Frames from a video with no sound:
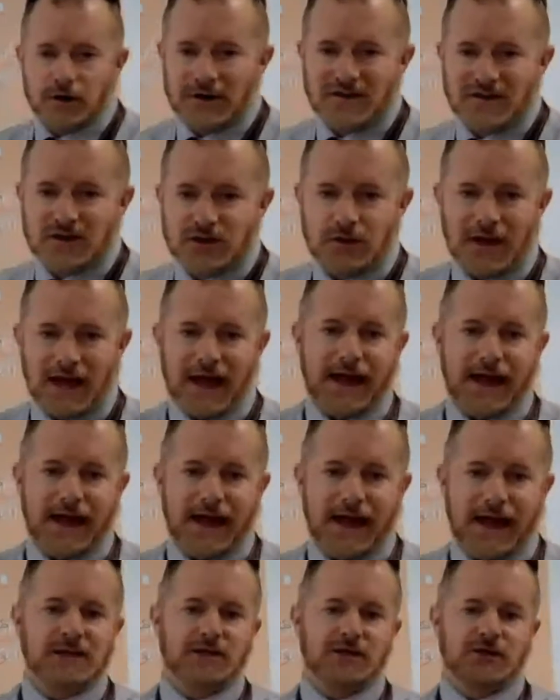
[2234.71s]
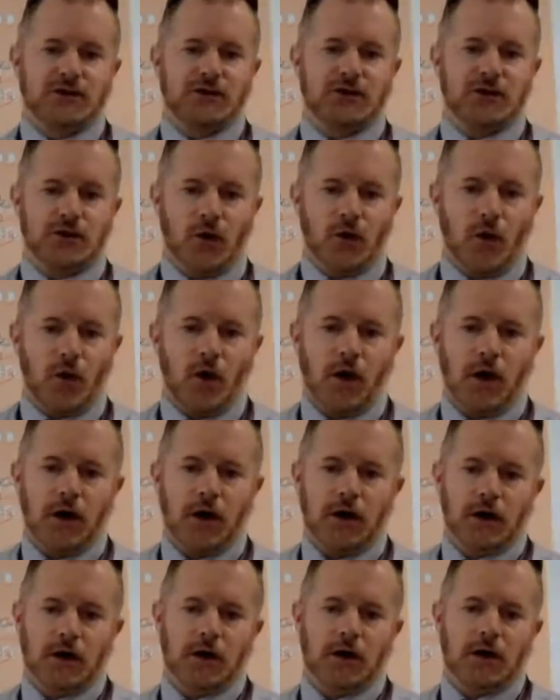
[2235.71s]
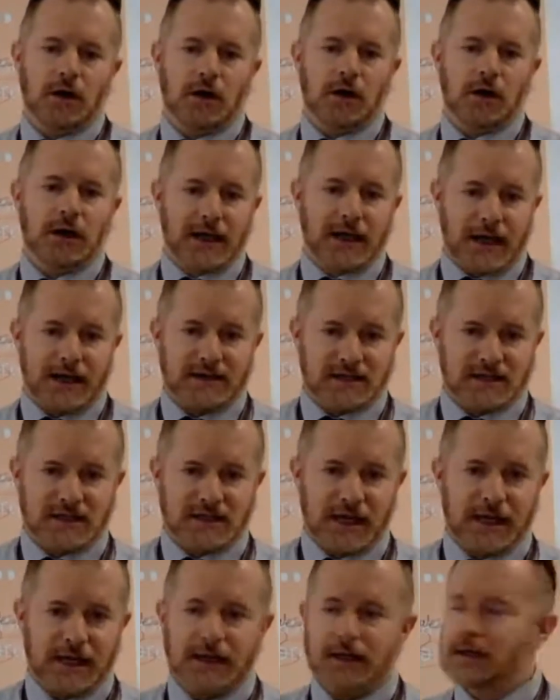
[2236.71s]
to add to your case study